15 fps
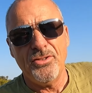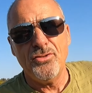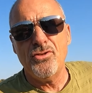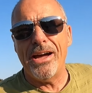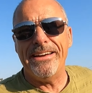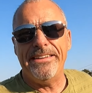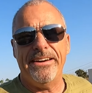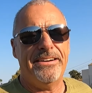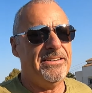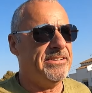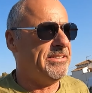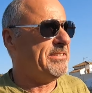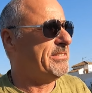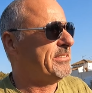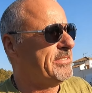Right,
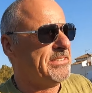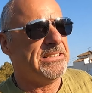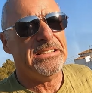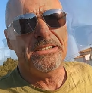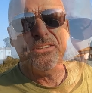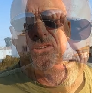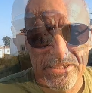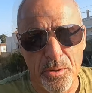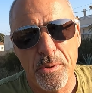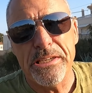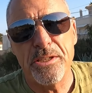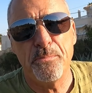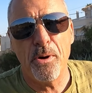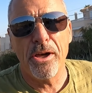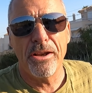that's a wee
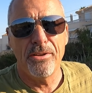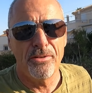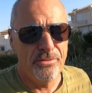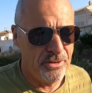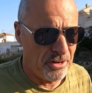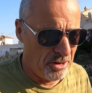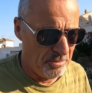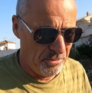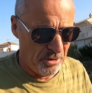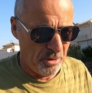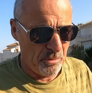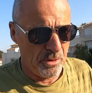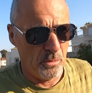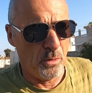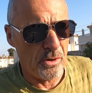spot I love to come to
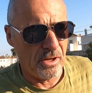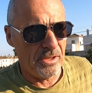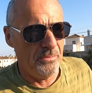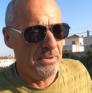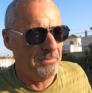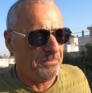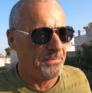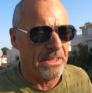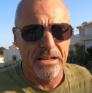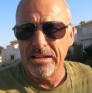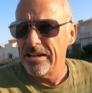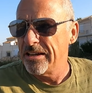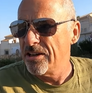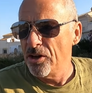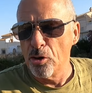when I walk them.
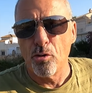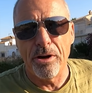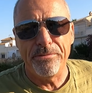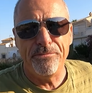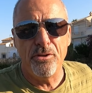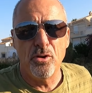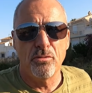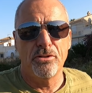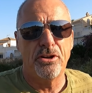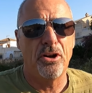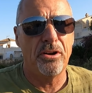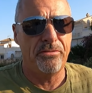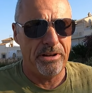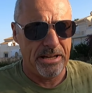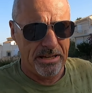Great view over
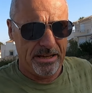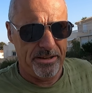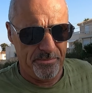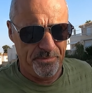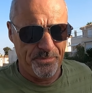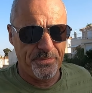Tarvecchia.